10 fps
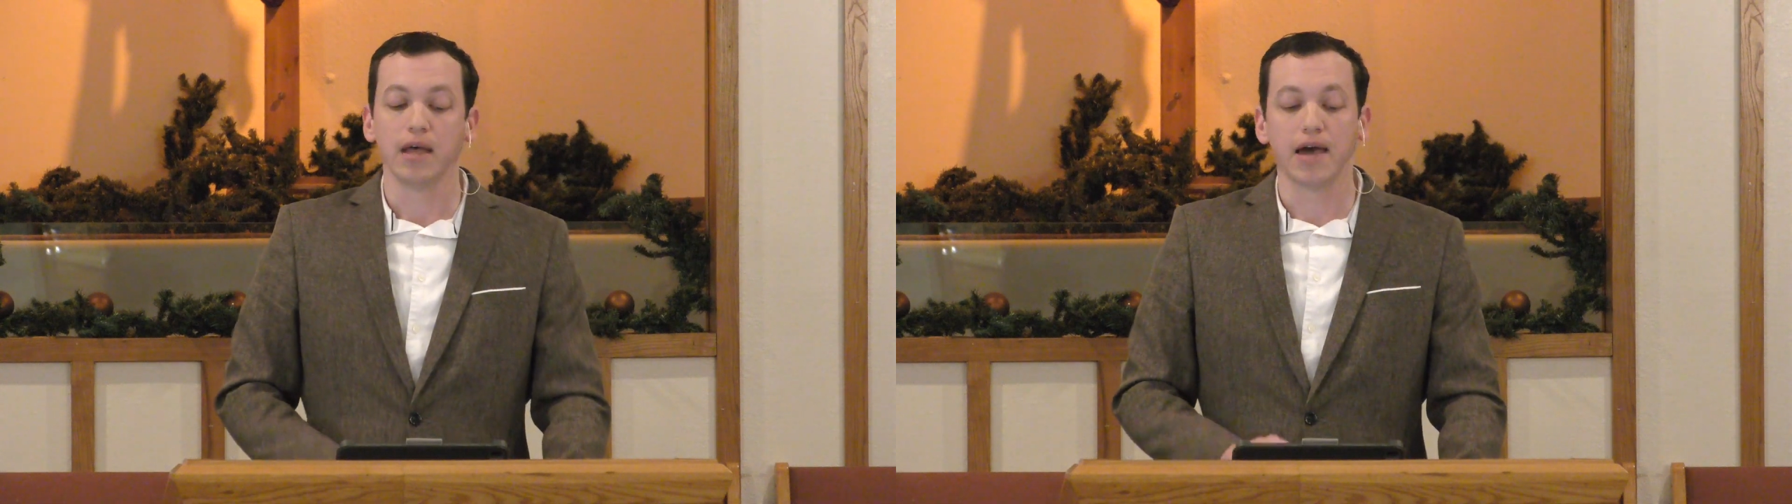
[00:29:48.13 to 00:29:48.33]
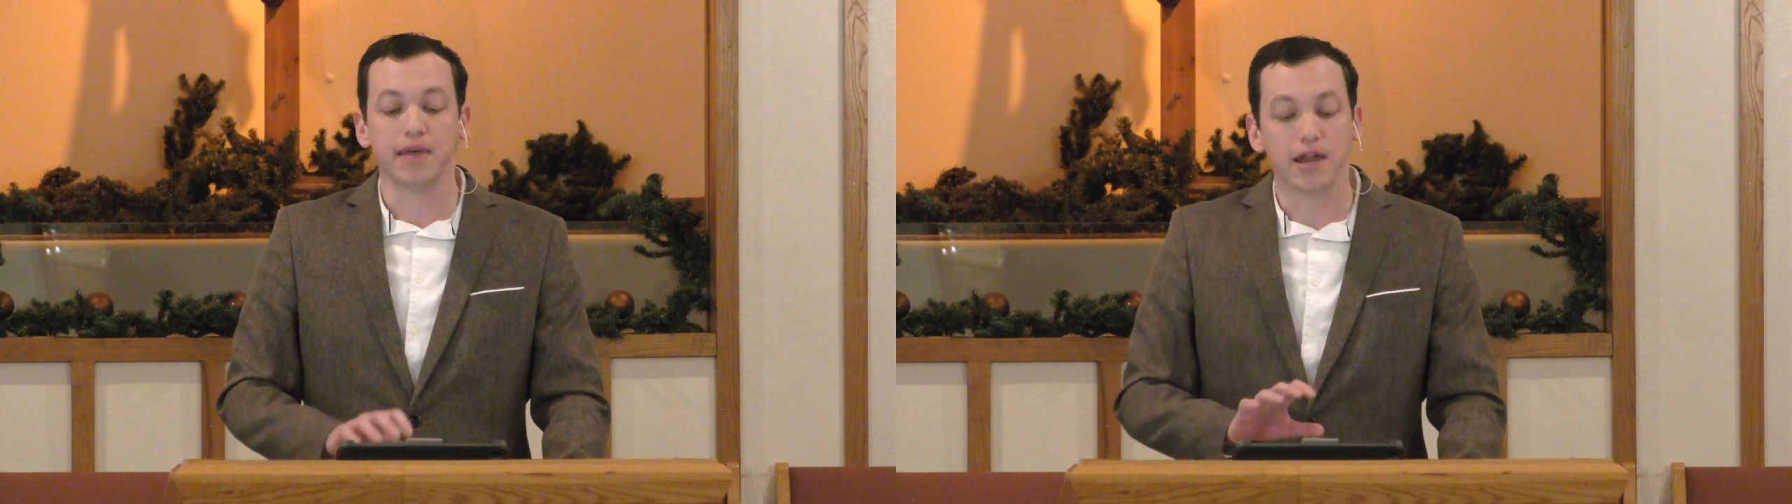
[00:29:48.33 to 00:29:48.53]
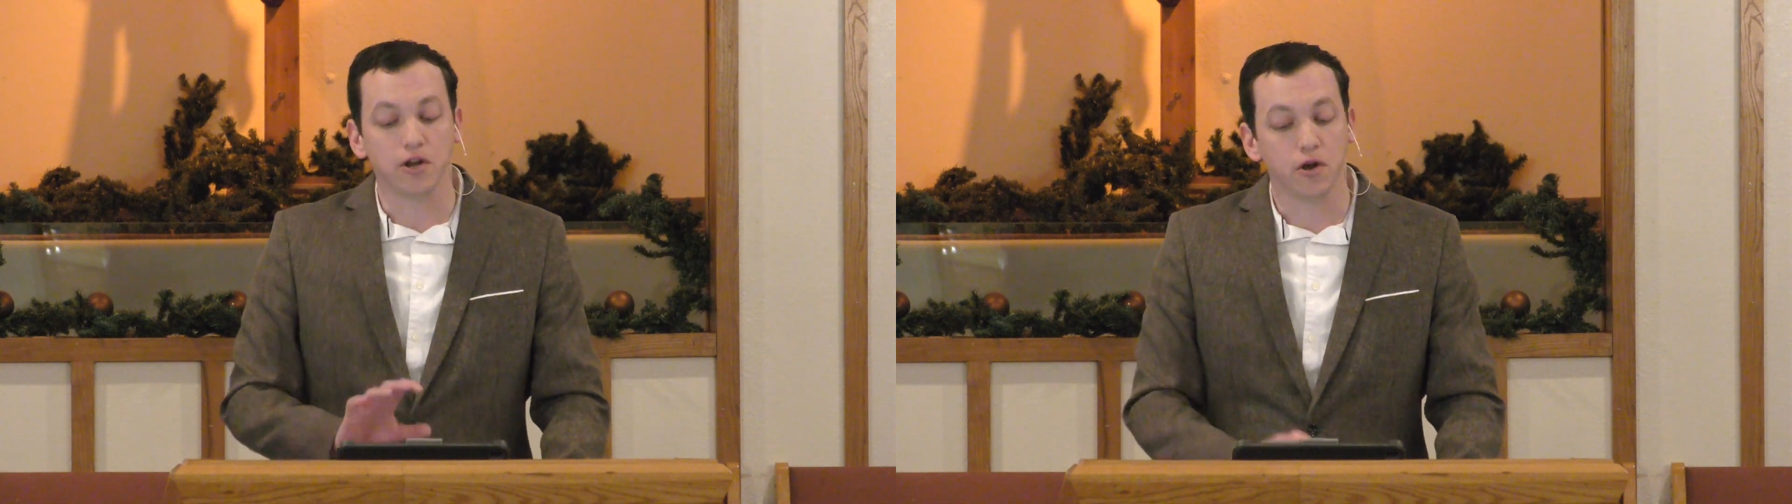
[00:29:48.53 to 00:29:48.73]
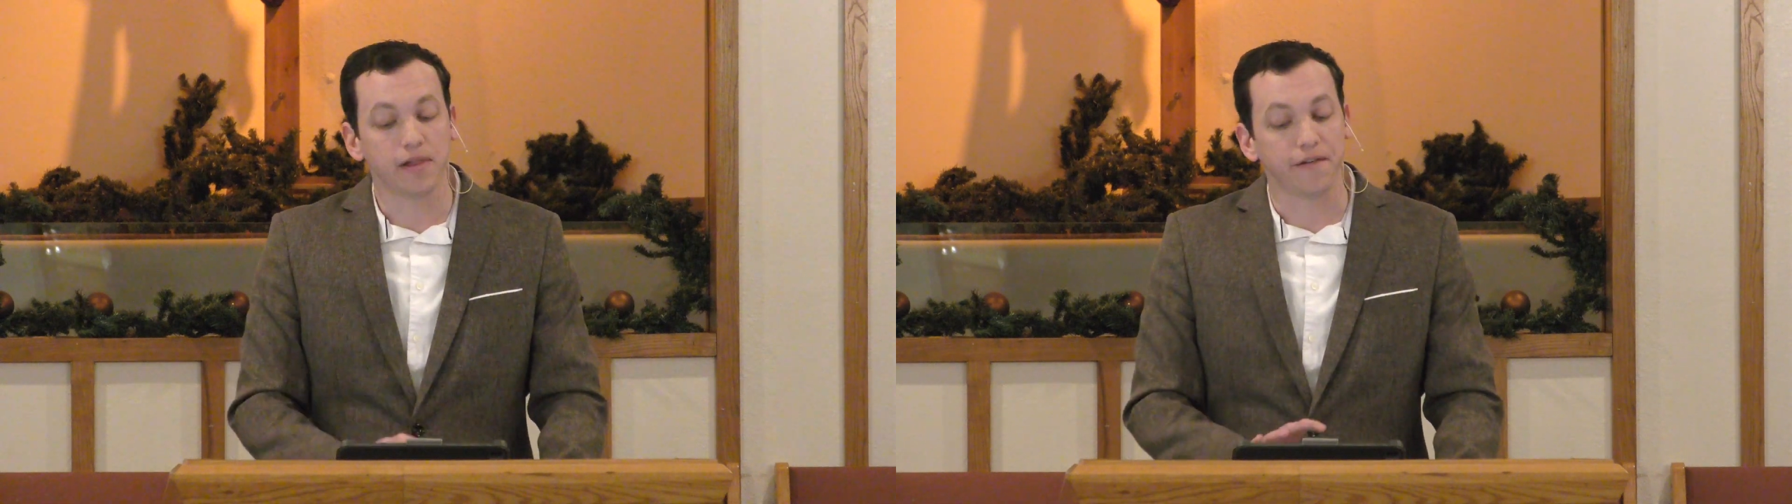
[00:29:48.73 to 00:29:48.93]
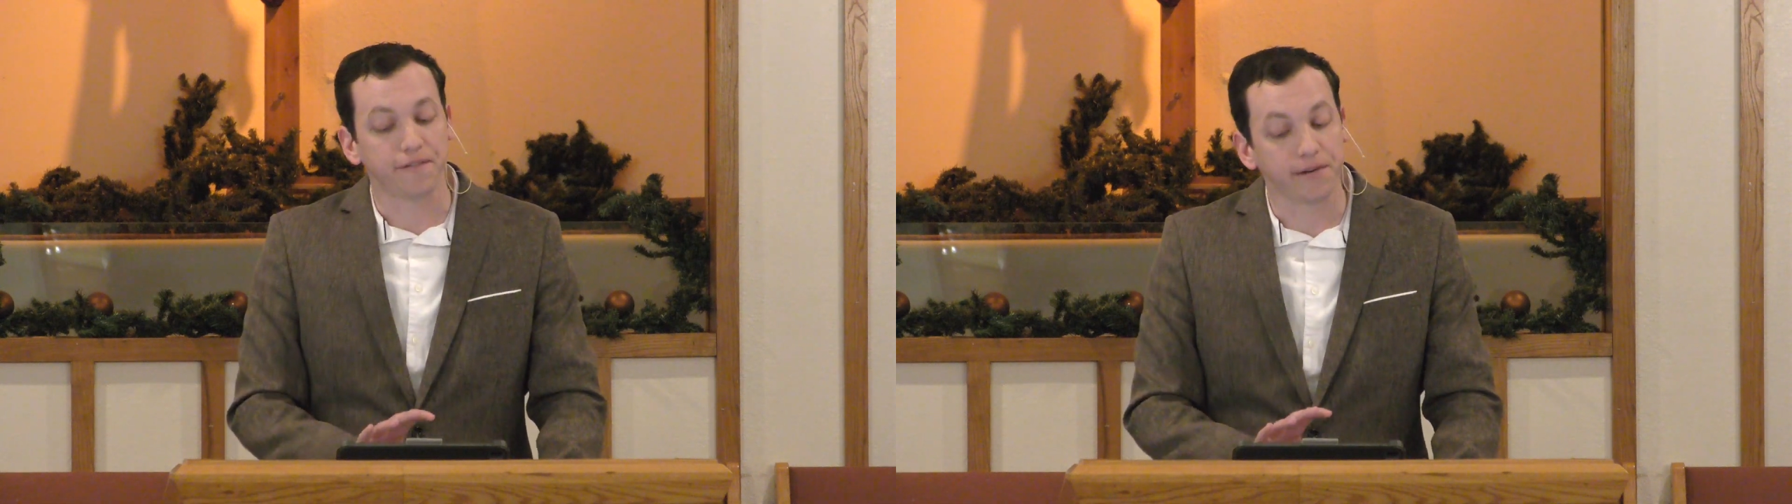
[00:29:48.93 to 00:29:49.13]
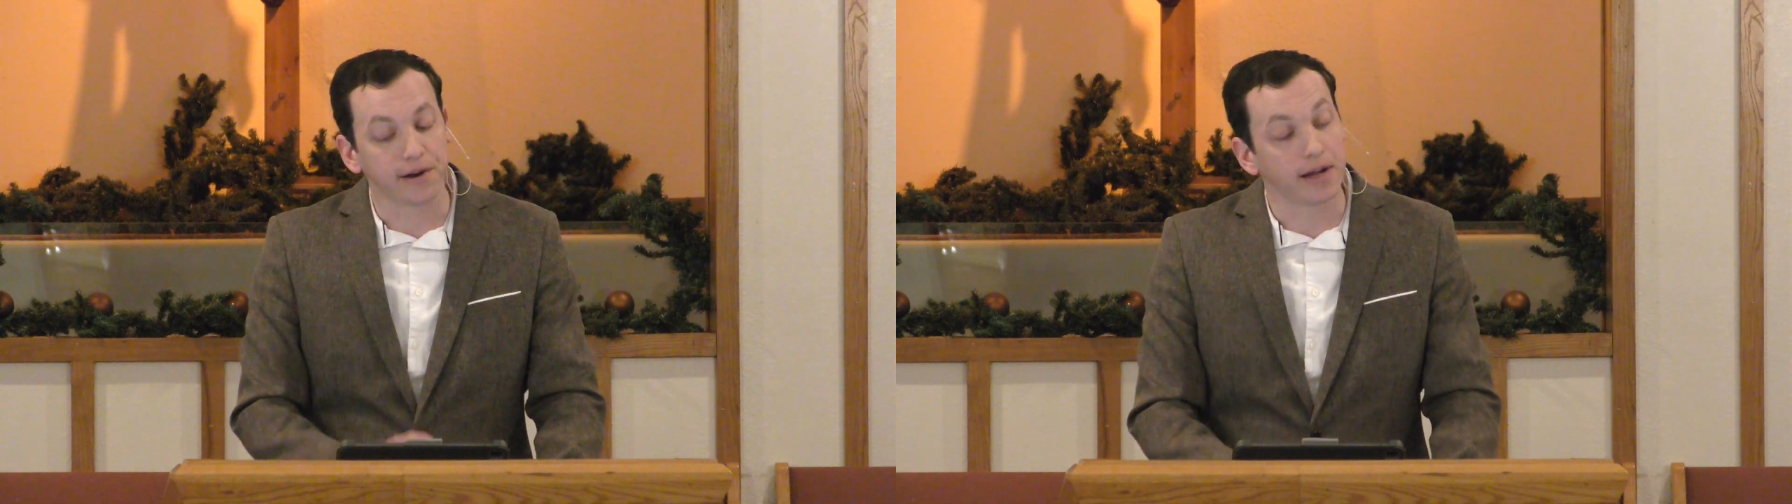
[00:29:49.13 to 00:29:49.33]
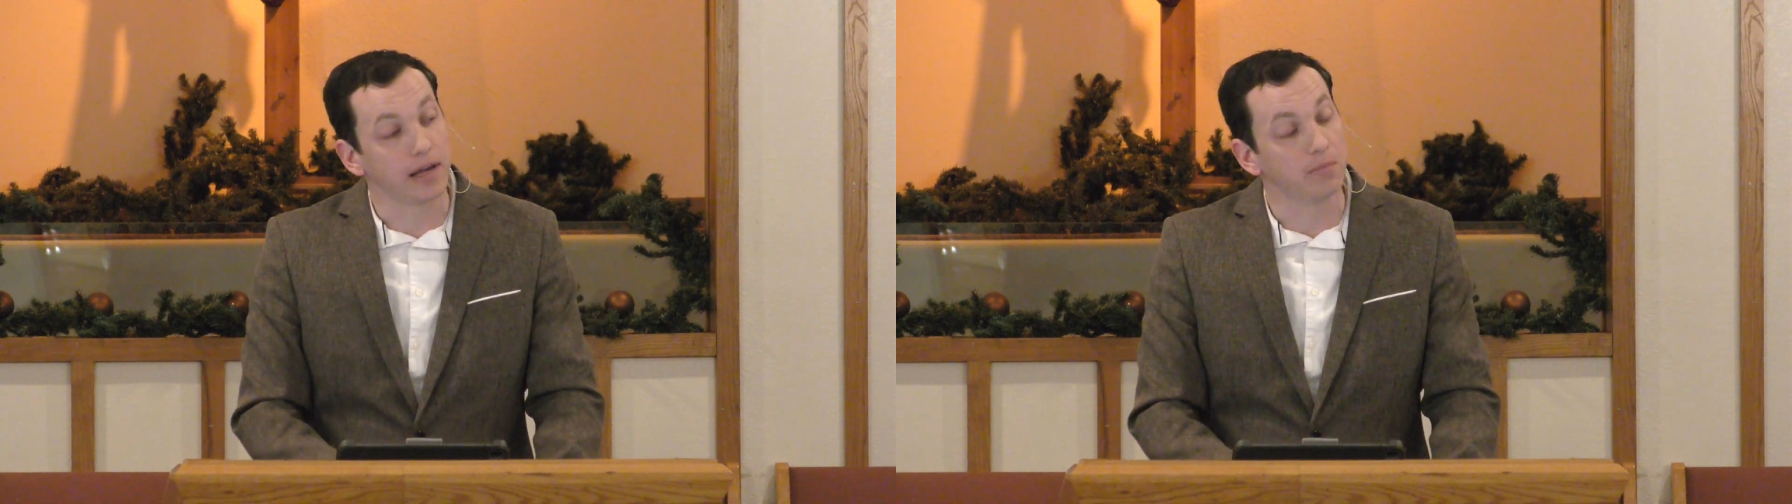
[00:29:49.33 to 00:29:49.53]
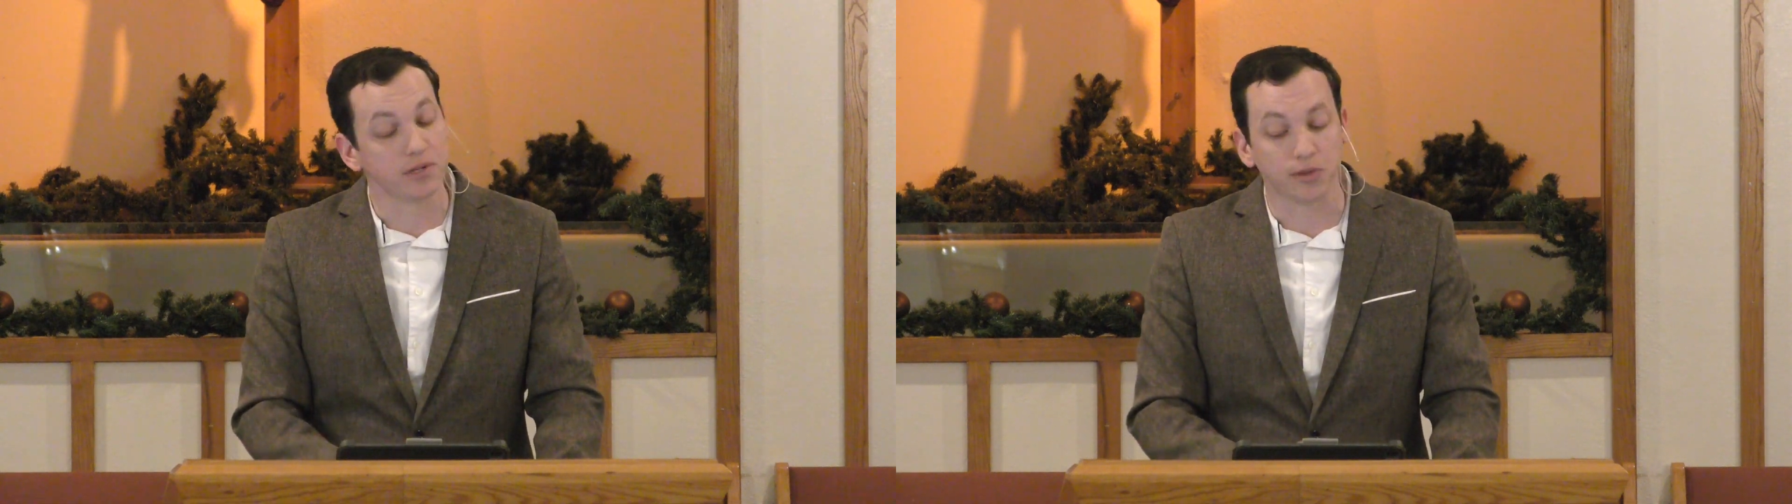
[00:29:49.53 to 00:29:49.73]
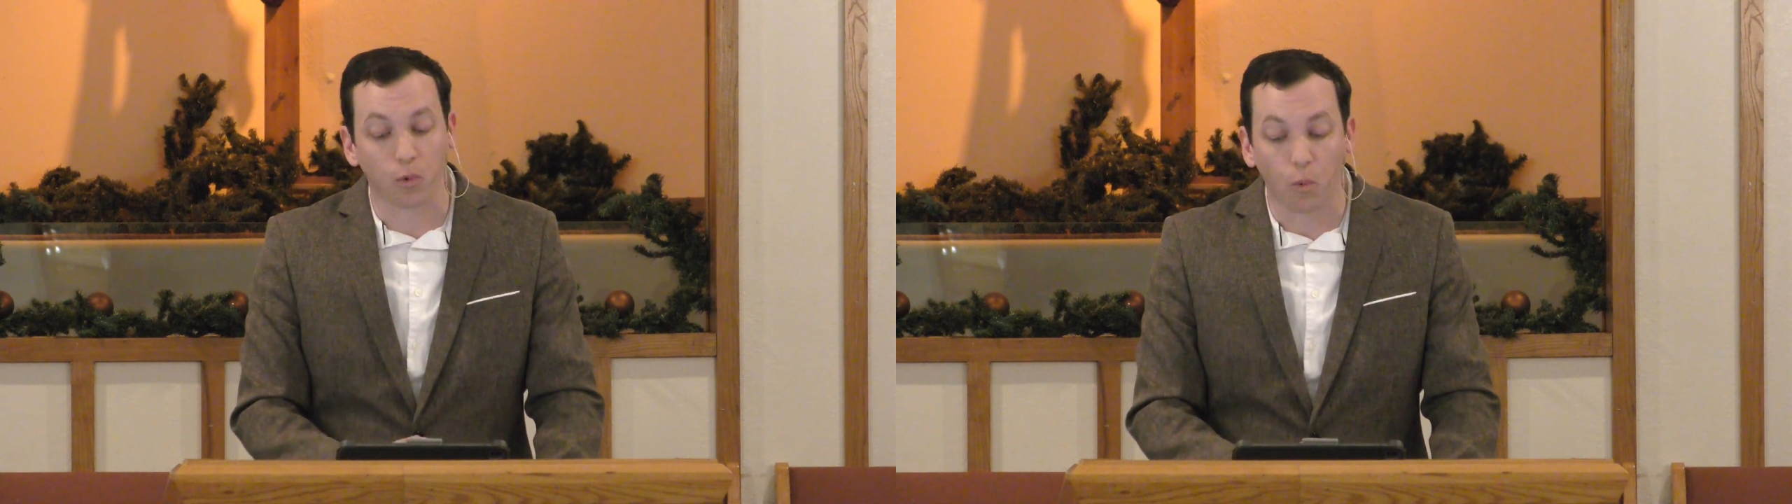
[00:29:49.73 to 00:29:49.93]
And they knew that fearing him was the